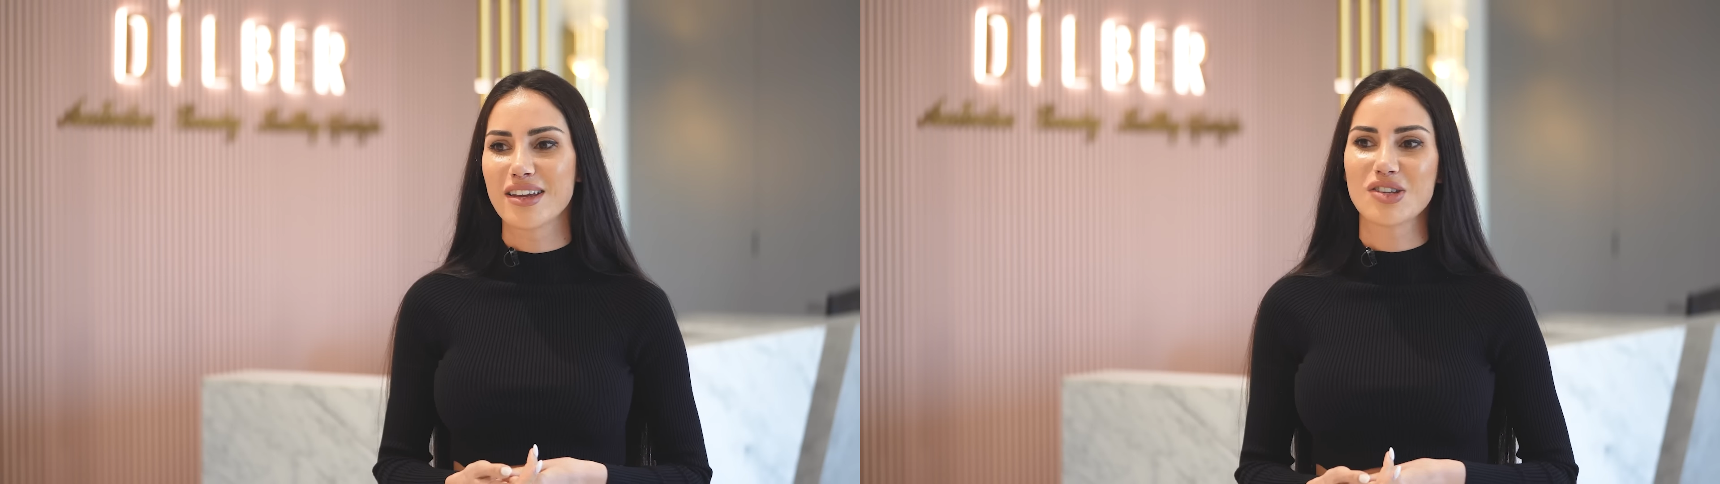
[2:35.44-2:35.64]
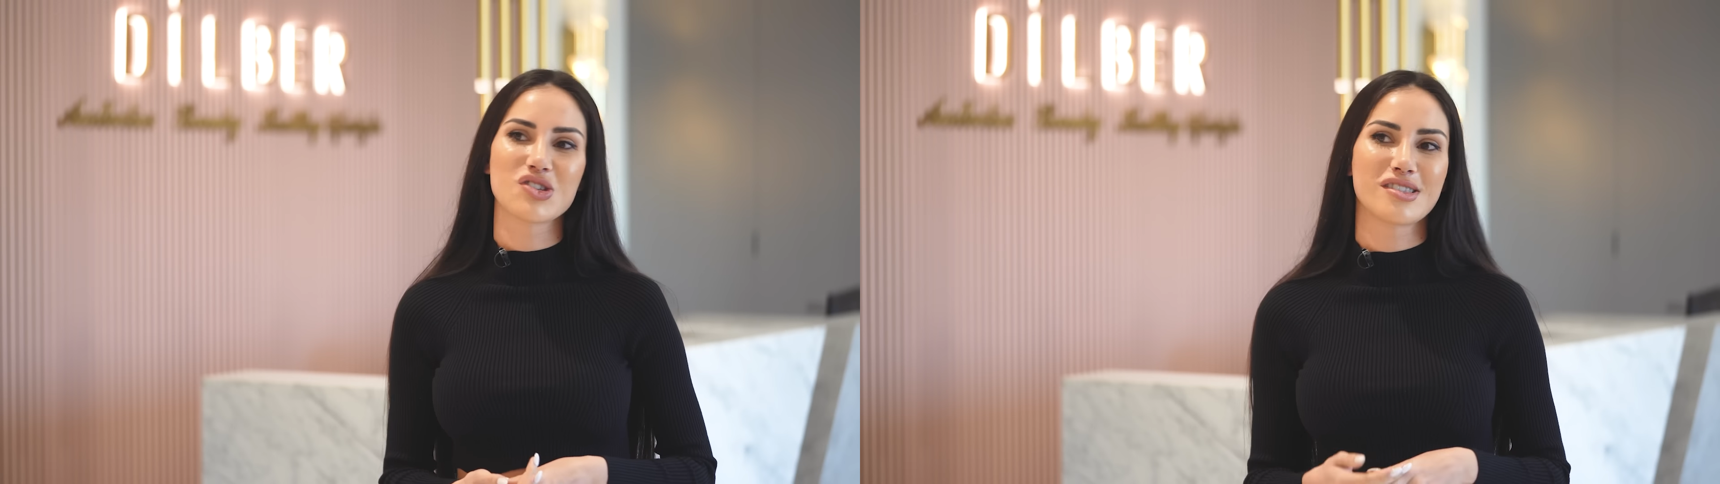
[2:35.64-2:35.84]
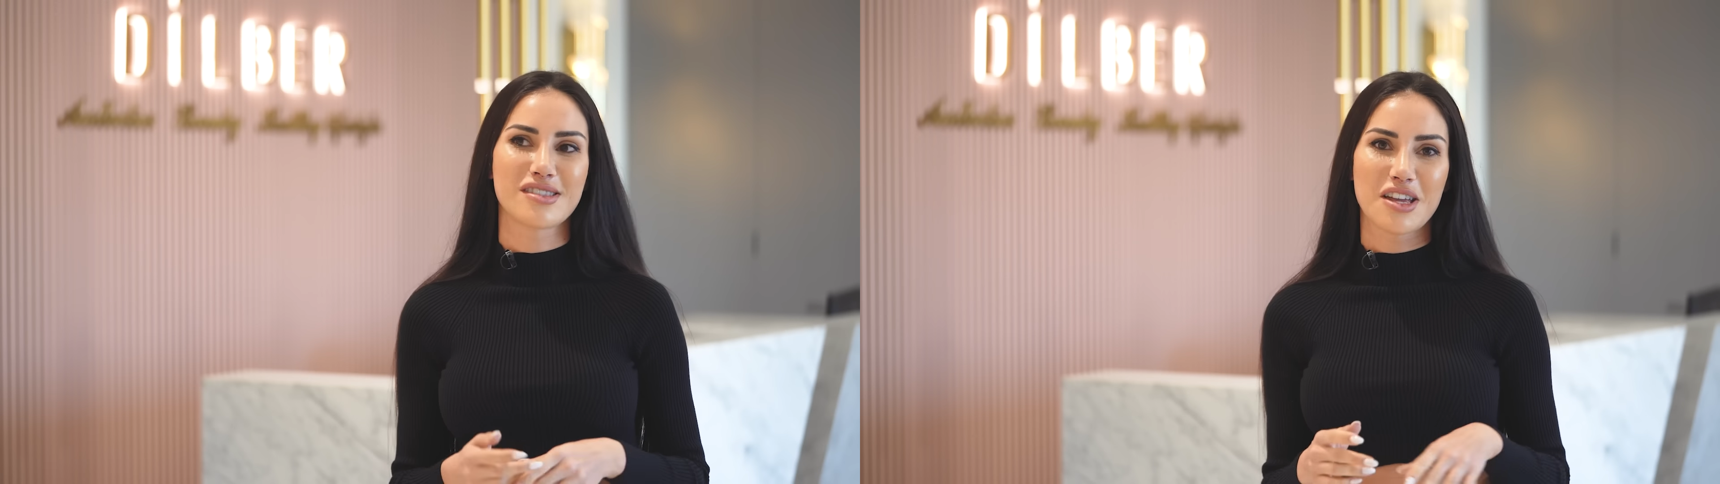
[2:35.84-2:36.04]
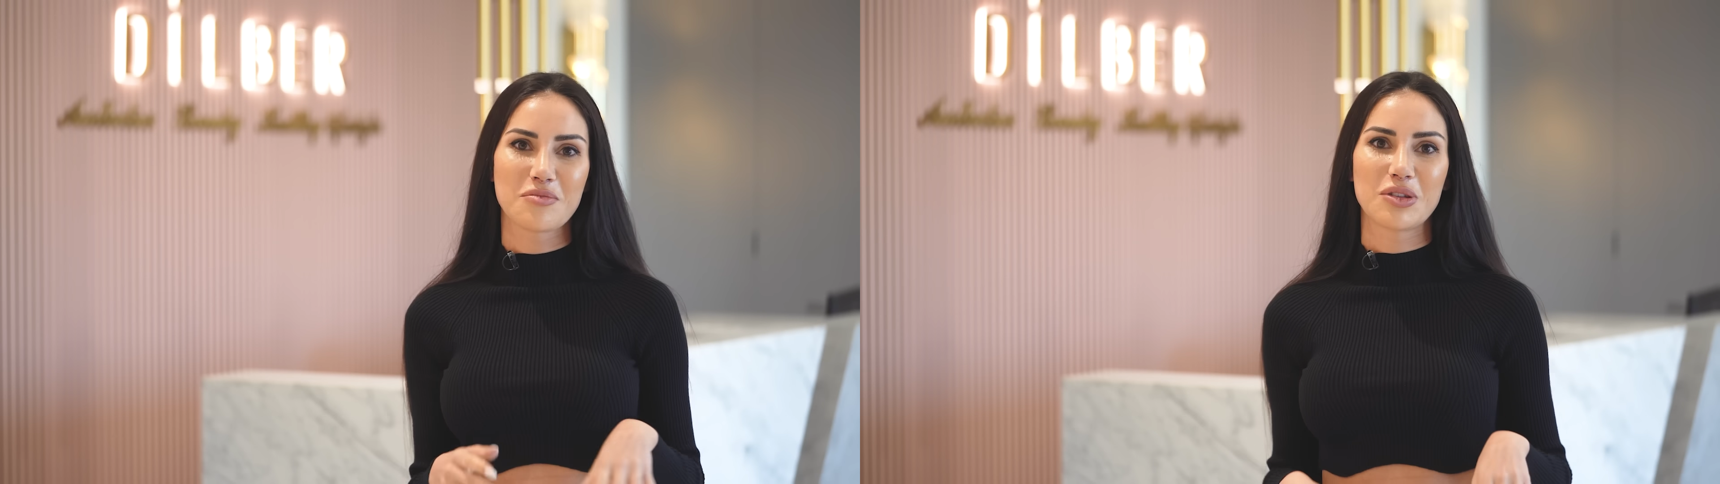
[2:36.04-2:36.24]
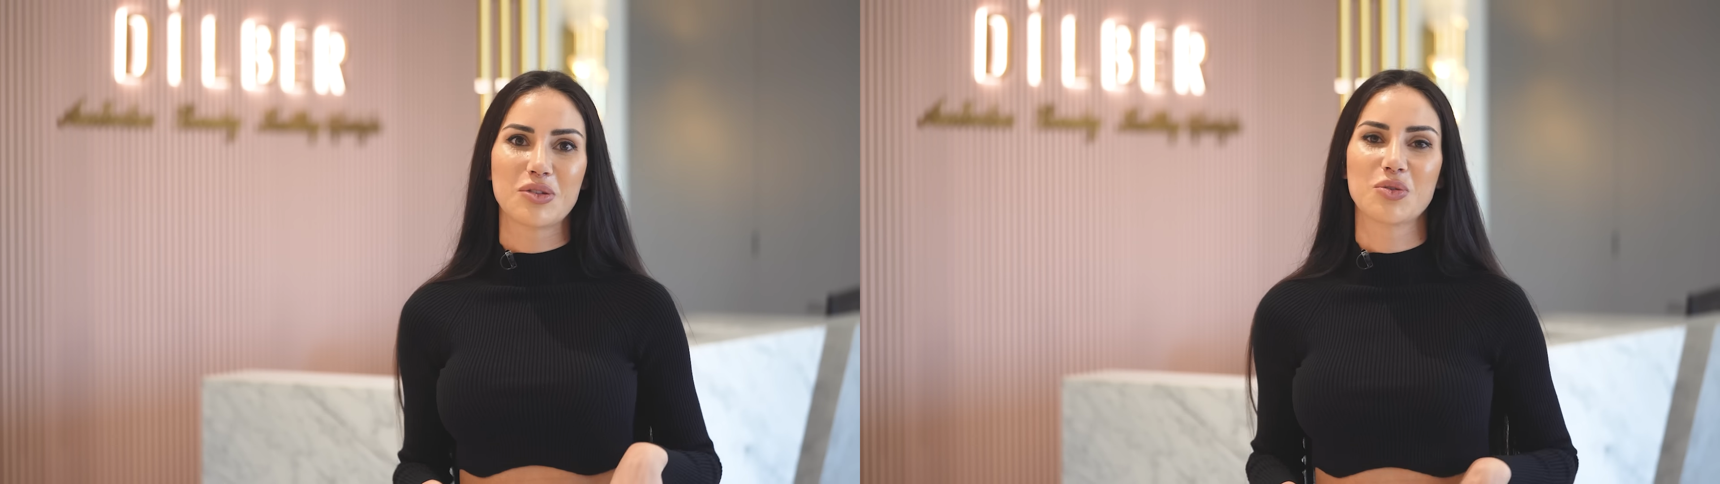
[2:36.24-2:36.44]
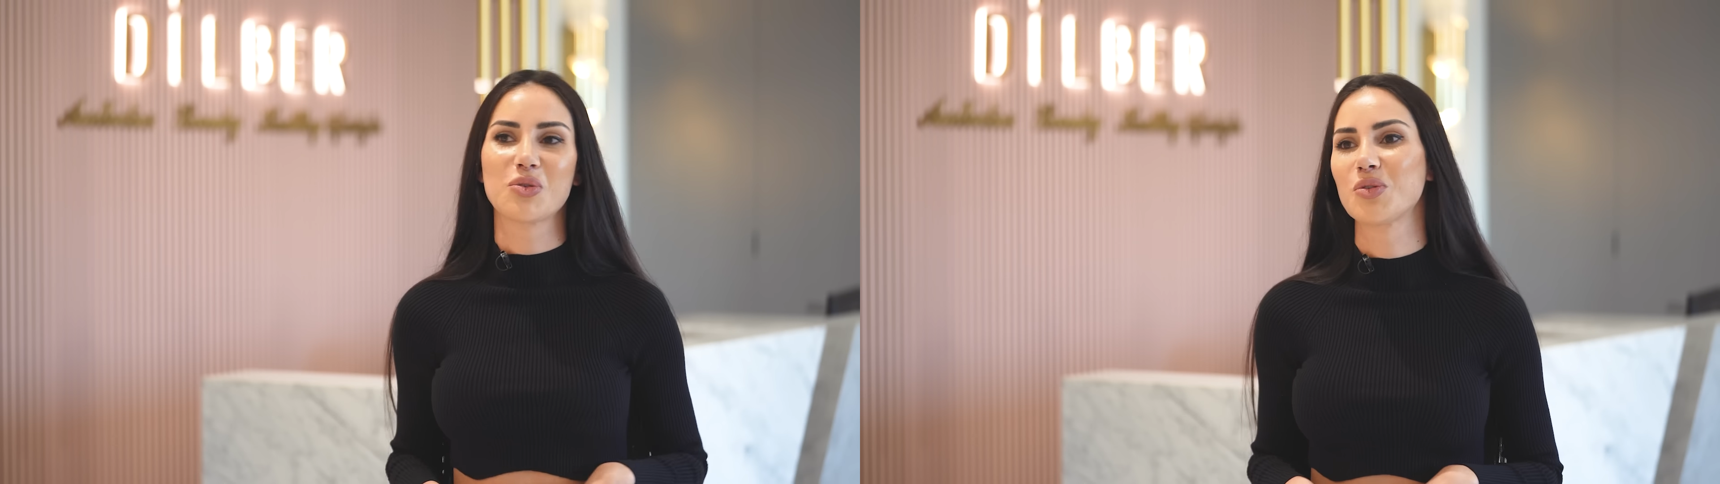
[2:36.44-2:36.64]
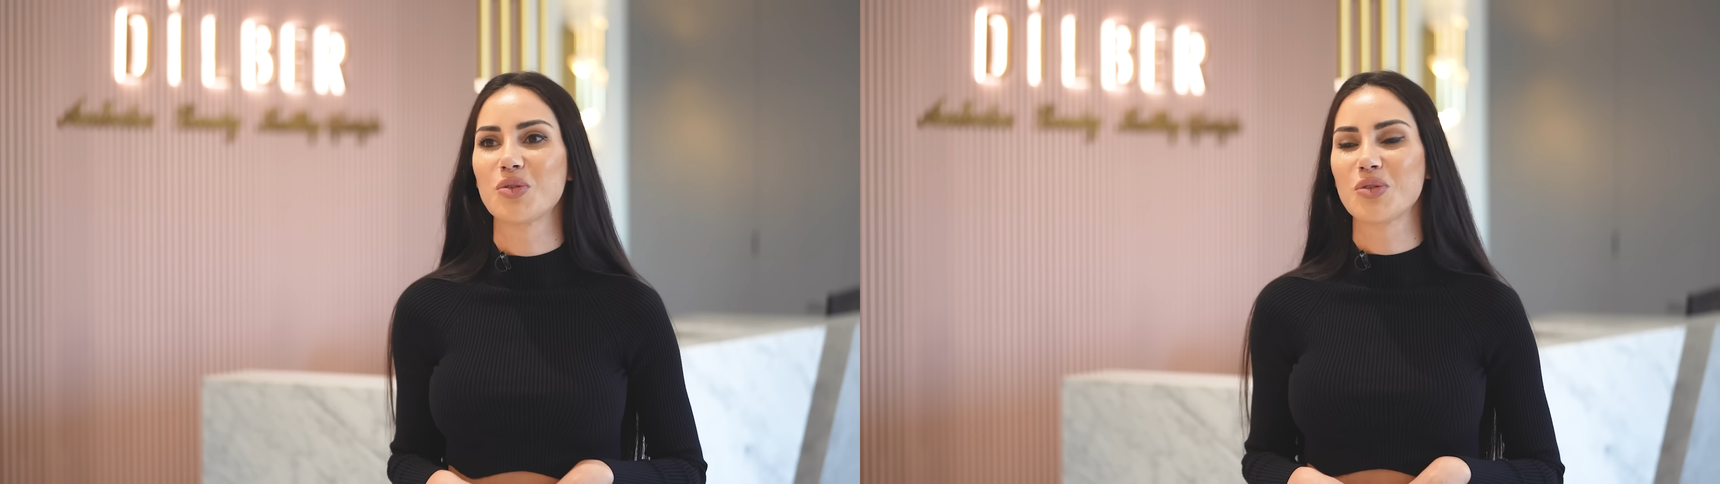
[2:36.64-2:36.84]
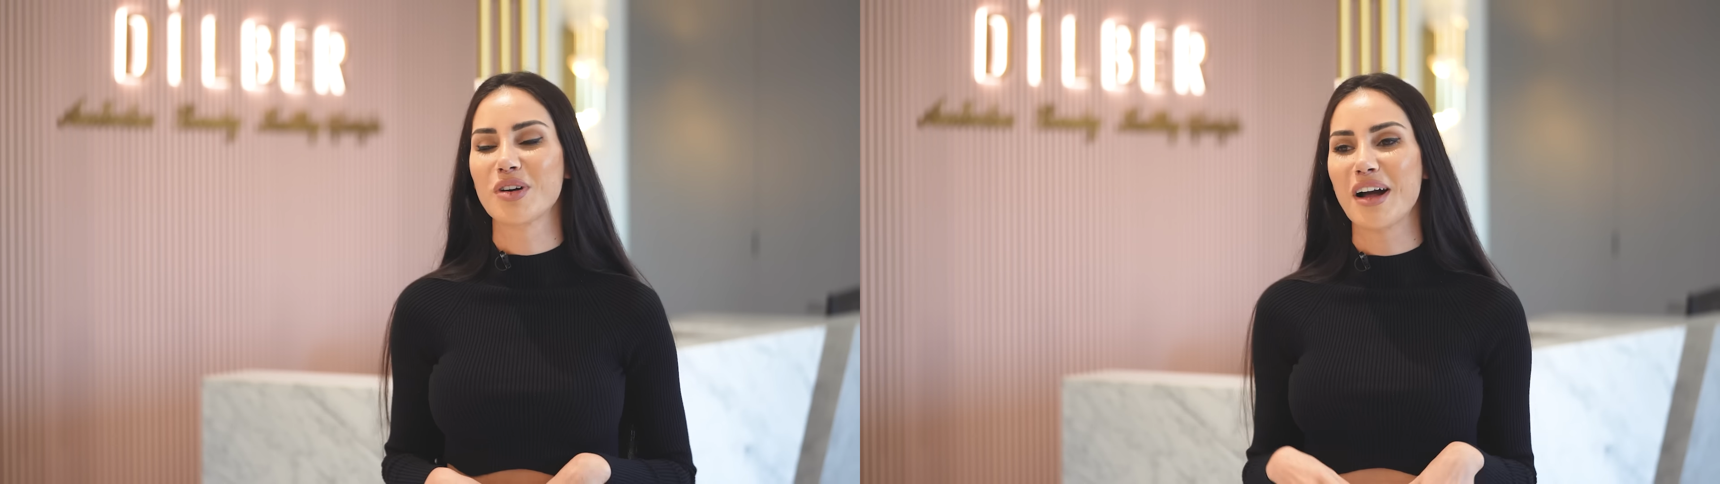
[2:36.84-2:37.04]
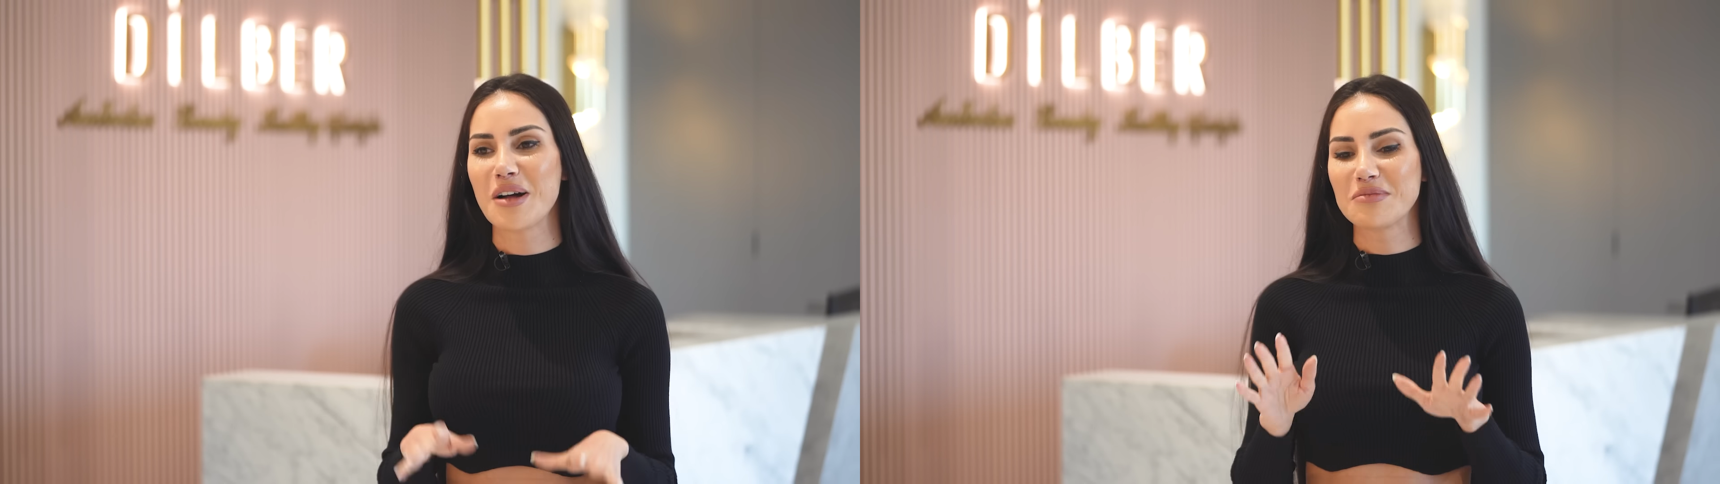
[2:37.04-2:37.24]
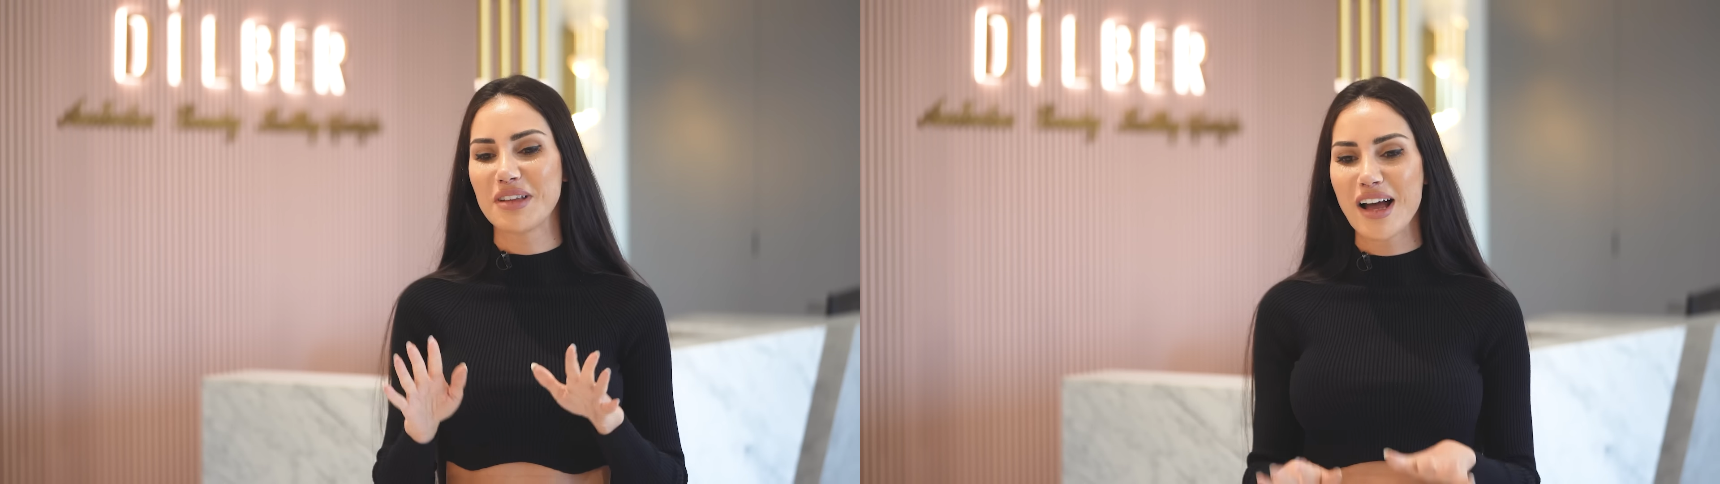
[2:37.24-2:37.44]
He just said me to
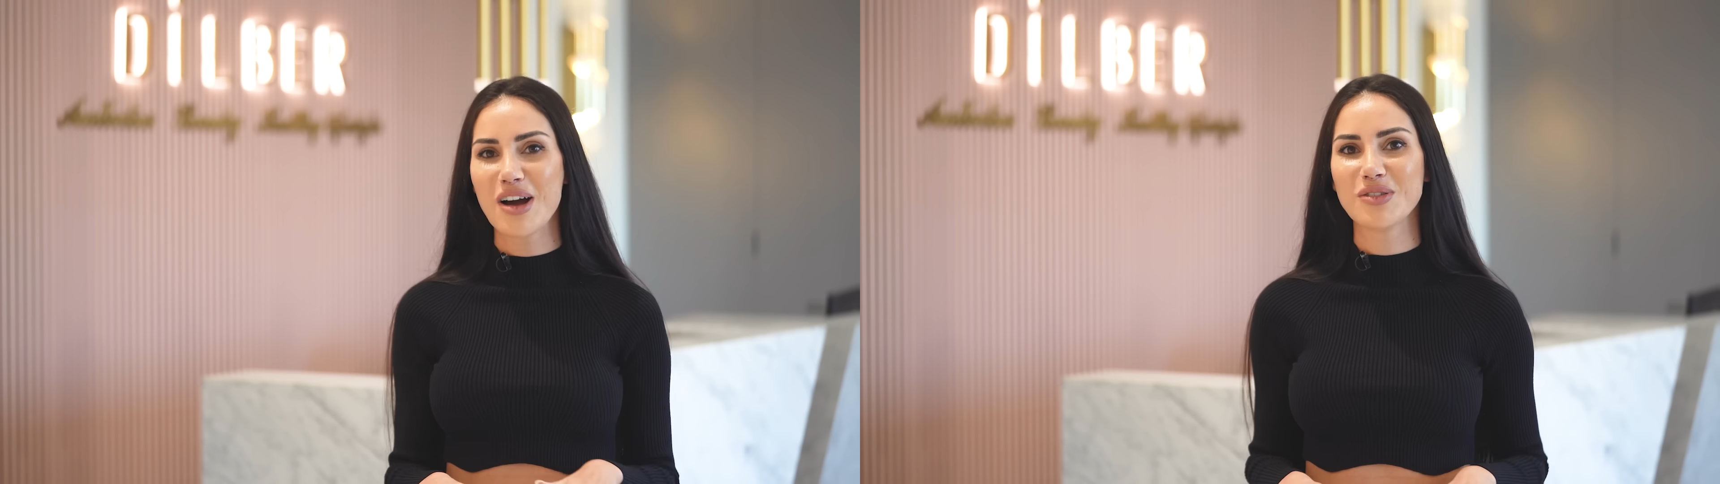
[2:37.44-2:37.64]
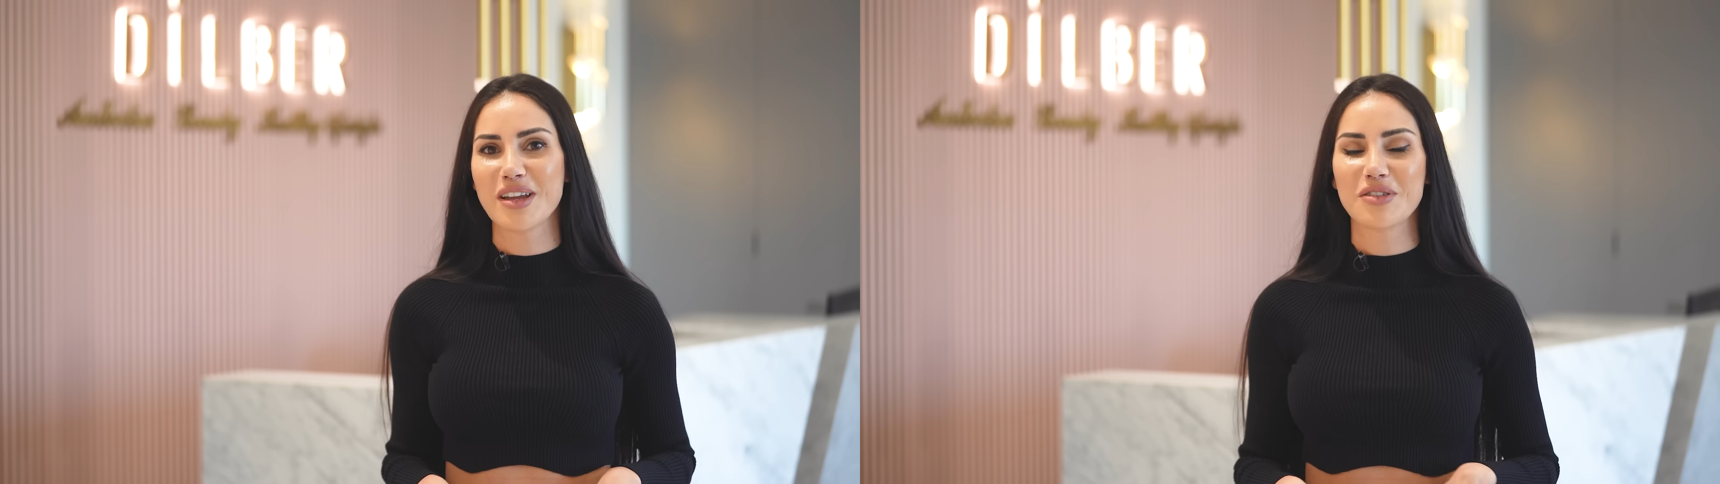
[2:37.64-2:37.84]
calm down,